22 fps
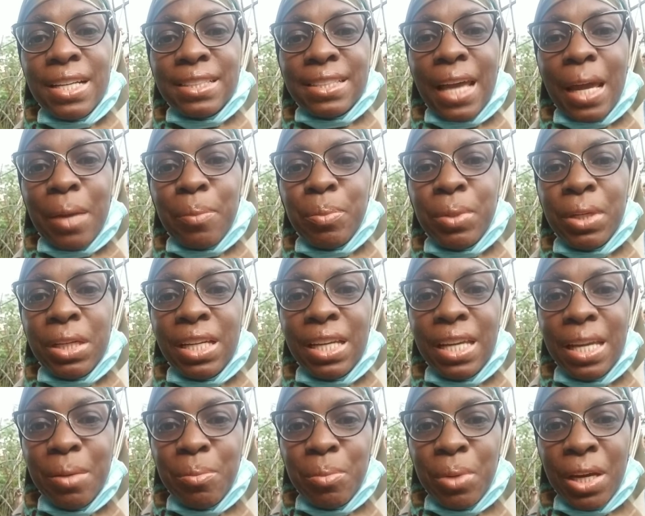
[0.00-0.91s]
typing in
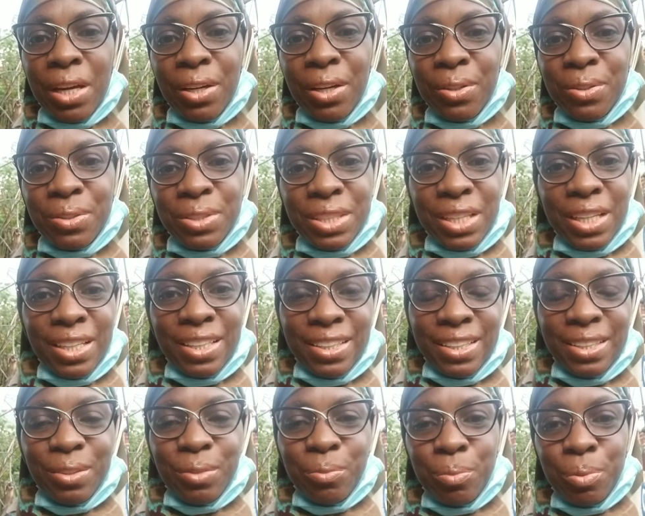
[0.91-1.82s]
emails
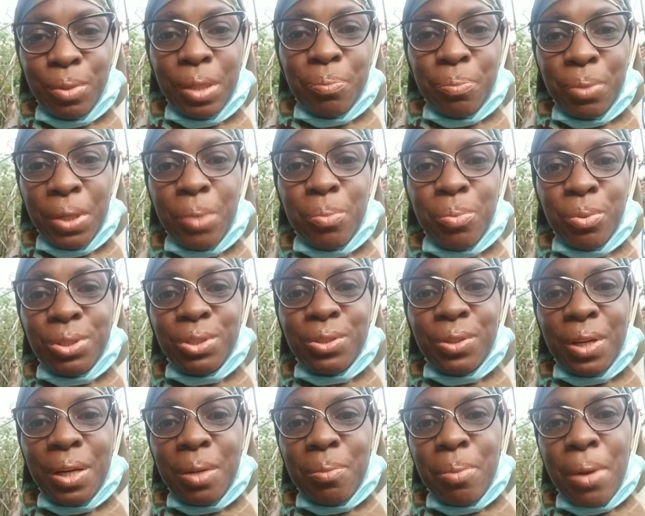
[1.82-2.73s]
and people
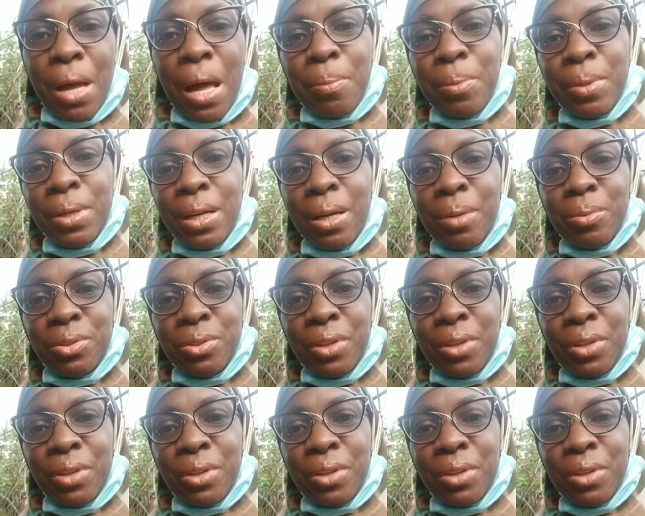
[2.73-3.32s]
started popping up.